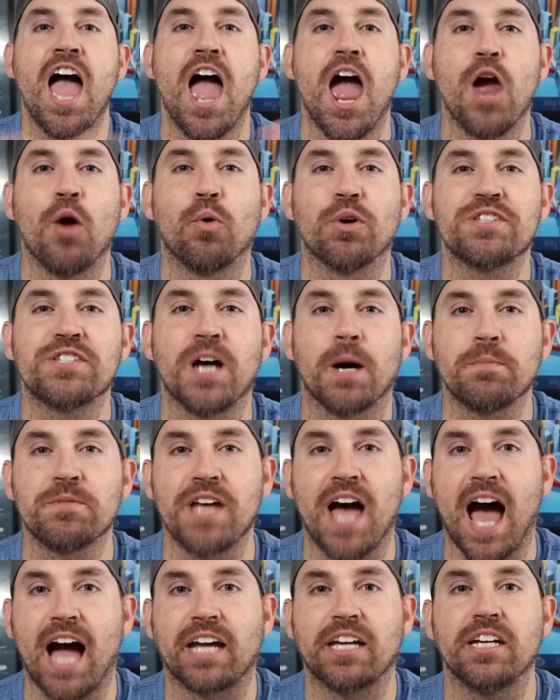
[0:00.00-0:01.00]
Hey, what's up,
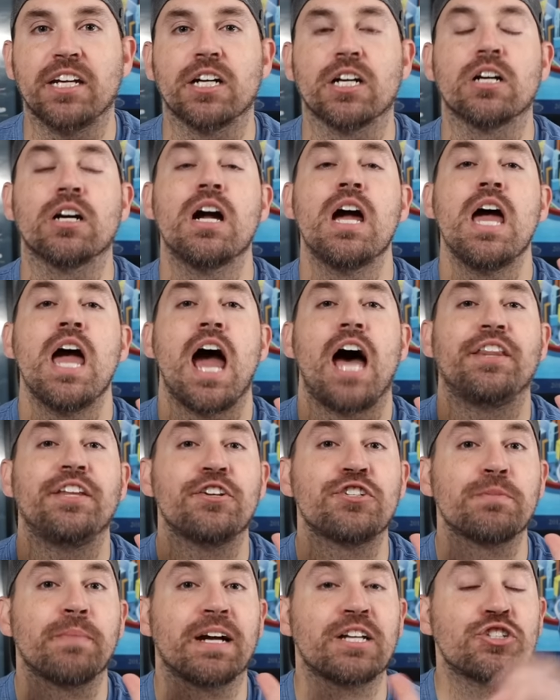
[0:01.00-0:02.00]
Zach here. And
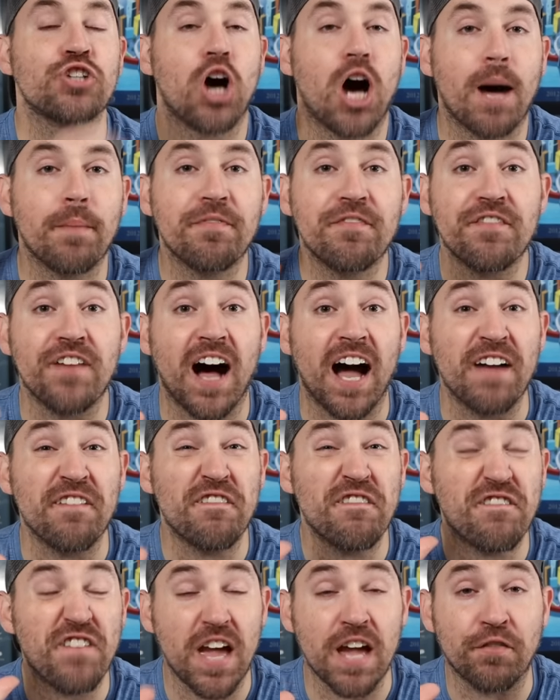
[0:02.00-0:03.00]
these are my top five
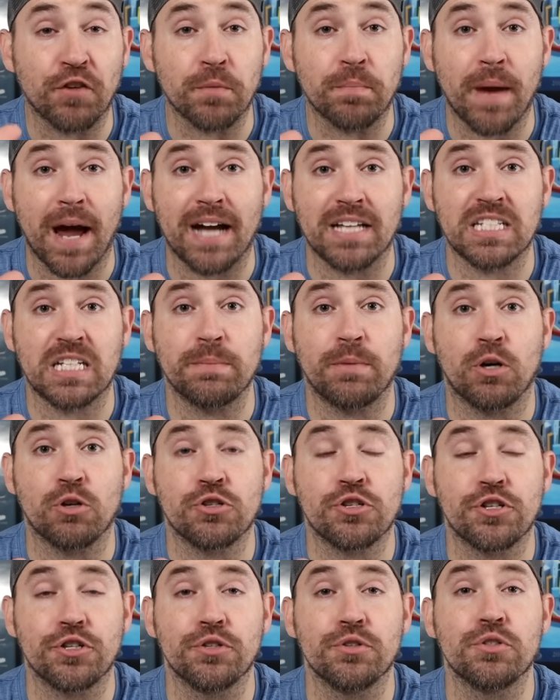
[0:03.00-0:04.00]
favorite basketball
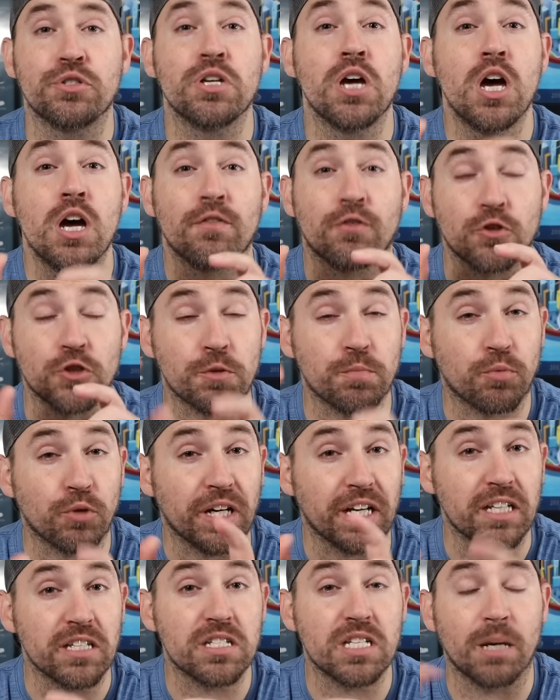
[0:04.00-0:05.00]
shoes for
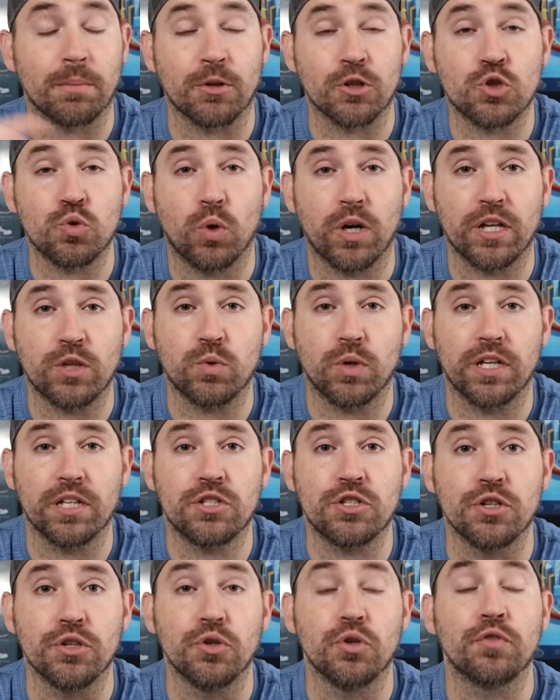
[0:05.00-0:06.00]
spring and summer
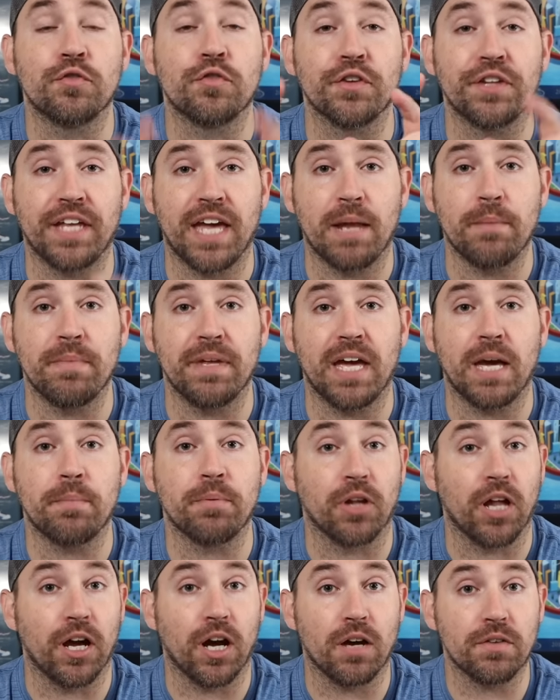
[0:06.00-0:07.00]
2022 for the NBA
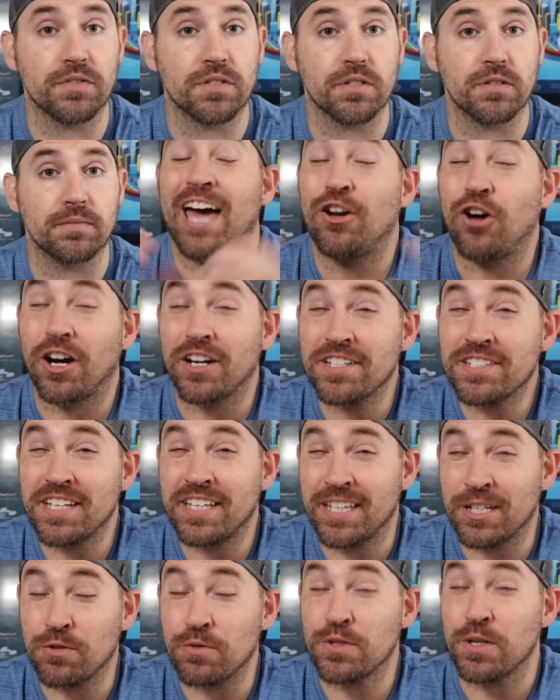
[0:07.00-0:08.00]
playoffs. And honestly,
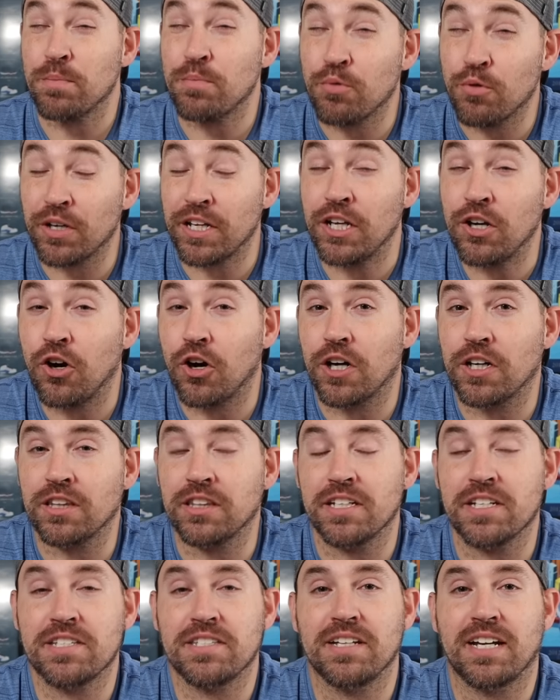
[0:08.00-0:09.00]
this was a pretty hard
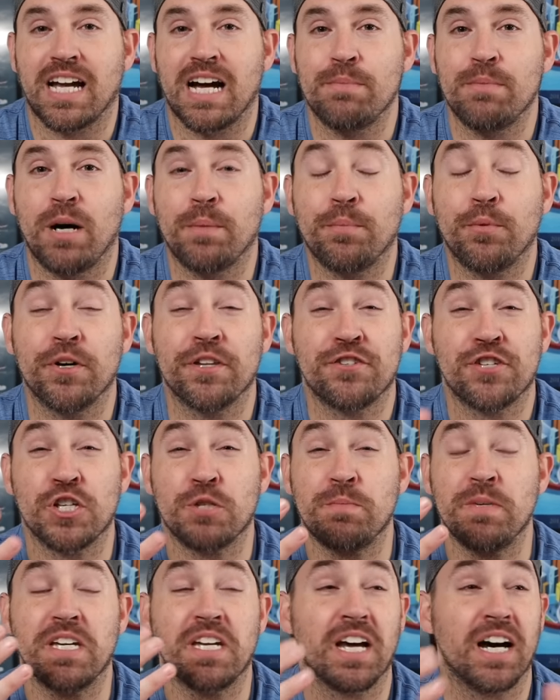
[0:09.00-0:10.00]
list to come up with
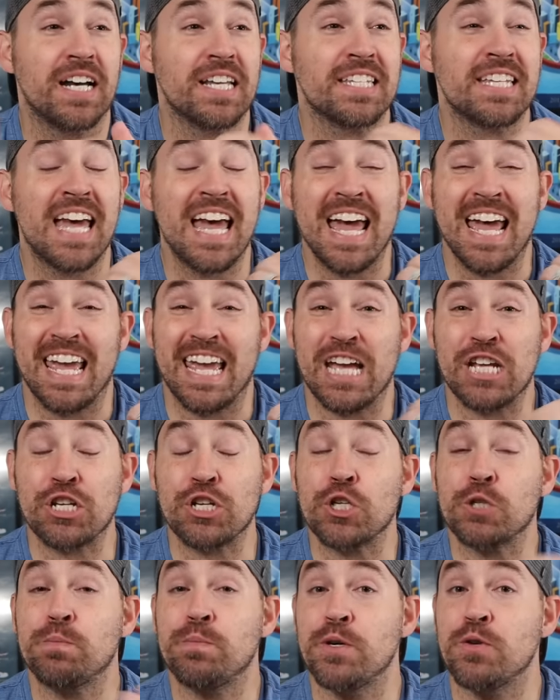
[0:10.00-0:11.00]
just because it's just